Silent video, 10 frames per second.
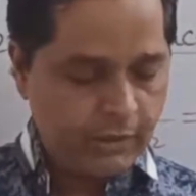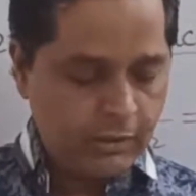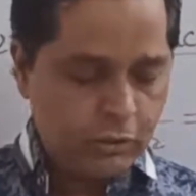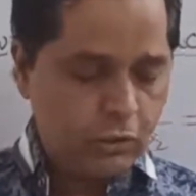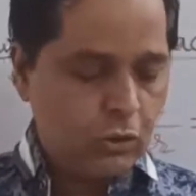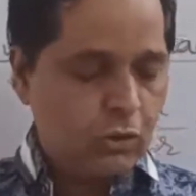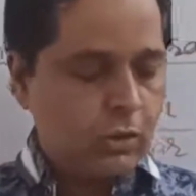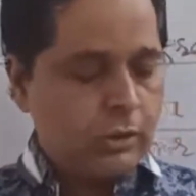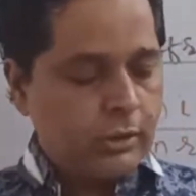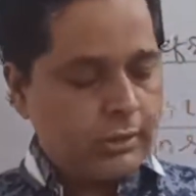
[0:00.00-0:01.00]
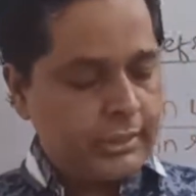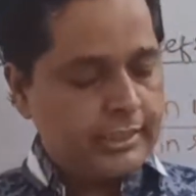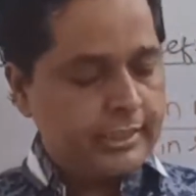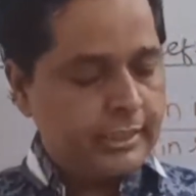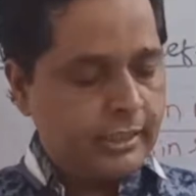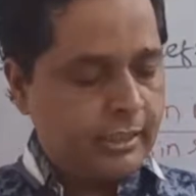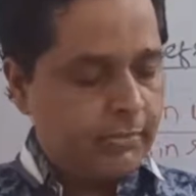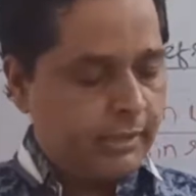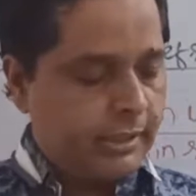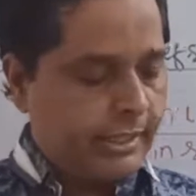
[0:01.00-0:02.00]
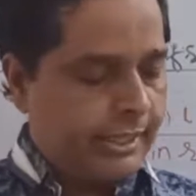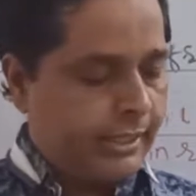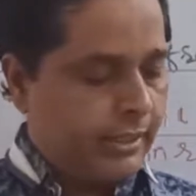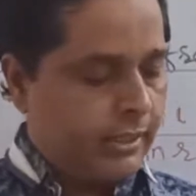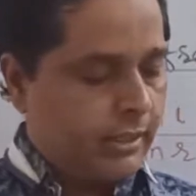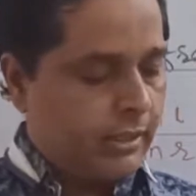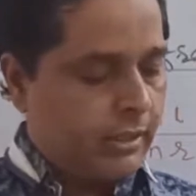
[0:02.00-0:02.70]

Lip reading: So this is nothing but air